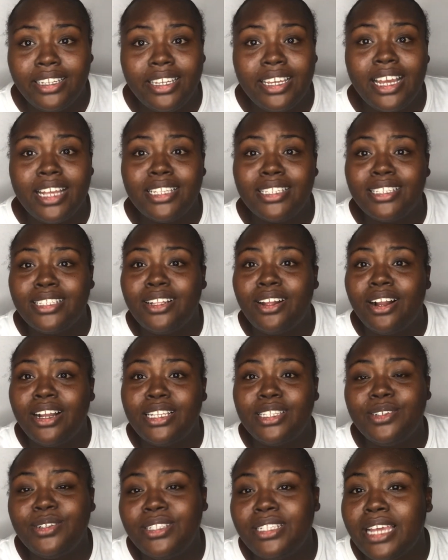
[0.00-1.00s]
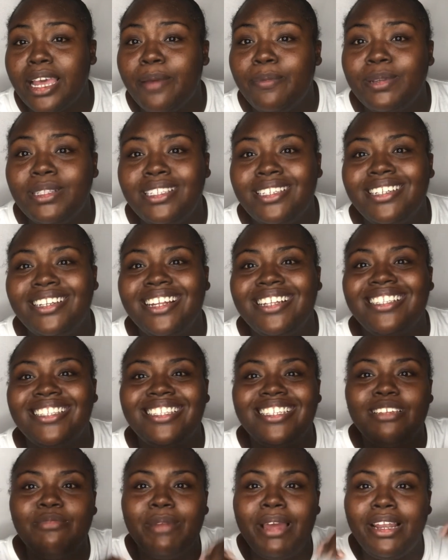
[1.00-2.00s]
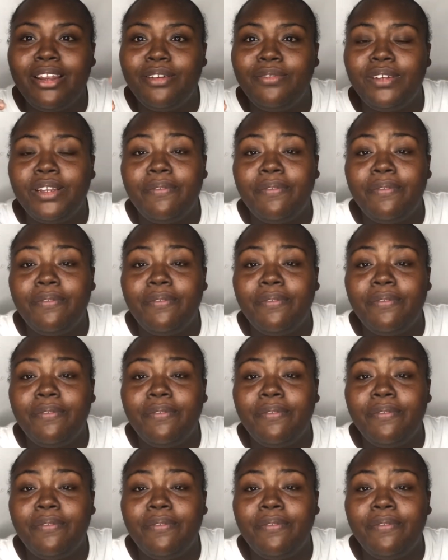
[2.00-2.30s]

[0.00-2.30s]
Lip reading: As long as you type it in and see my lovely